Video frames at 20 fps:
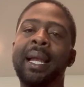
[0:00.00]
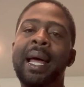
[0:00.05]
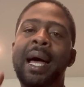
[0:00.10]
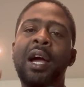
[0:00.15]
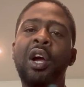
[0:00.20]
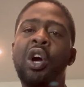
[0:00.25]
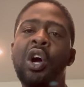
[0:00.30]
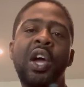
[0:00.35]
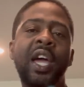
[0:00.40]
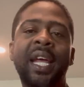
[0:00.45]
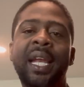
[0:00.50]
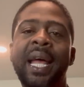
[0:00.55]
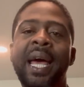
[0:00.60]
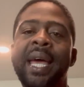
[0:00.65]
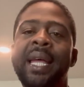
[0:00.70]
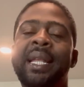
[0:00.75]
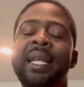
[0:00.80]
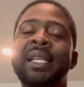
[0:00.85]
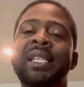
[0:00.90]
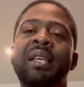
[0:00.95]
a going
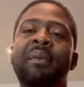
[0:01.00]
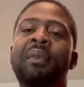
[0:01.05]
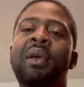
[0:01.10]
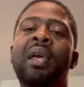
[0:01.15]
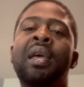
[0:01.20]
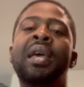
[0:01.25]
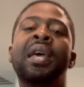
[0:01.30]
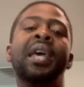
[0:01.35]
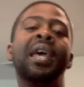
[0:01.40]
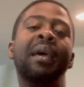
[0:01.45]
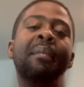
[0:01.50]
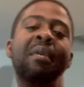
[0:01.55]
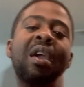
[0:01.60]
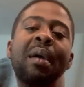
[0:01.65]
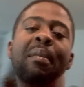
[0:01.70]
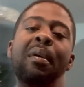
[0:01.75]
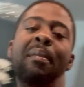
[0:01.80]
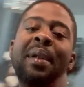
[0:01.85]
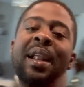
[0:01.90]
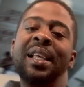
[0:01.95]
night, you see me?
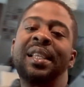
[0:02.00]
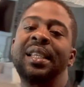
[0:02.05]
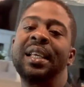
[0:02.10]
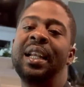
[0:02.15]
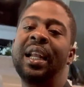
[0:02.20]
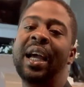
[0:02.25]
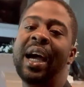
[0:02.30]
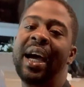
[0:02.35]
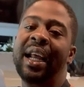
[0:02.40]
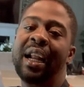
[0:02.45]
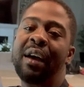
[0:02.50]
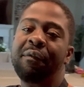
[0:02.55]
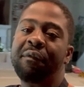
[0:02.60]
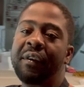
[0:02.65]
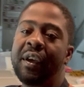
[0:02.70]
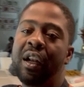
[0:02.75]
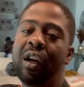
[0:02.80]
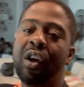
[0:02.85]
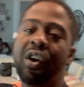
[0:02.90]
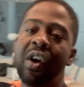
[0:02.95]
Baby Blessing kind of
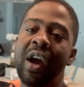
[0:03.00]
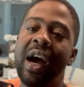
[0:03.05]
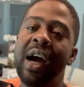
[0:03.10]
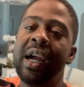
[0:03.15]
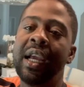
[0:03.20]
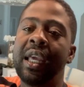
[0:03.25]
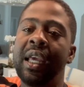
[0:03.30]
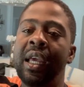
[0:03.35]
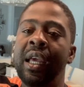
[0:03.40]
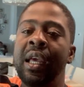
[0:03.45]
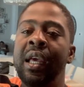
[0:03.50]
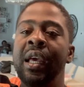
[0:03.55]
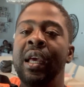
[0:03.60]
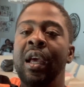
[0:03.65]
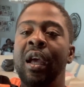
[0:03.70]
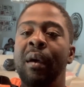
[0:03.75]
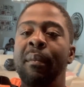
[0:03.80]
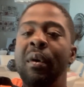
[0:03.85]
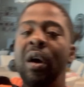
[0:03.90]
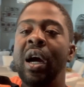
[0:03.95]
feel cranky
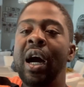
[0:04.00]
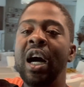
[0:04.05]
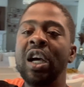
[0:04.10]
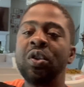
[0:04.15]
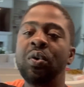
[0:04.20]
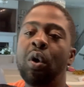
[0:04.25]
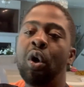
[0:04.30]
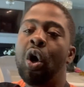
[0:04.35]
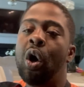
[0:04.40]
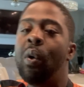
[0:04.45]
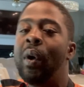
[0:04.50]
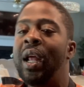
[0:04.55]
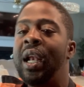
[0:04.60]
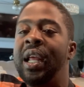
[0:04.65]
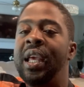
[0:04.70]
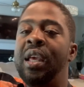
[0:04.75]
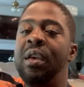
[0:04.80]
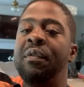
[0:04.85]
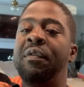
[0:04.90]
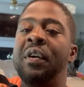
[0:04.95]
because we go and
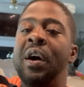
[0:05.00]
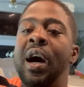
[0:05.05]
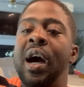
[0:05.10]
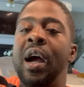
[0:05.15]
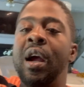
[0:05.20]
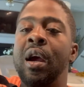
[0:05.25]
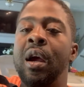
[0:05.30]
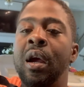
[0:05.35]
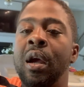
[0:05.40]
leave her.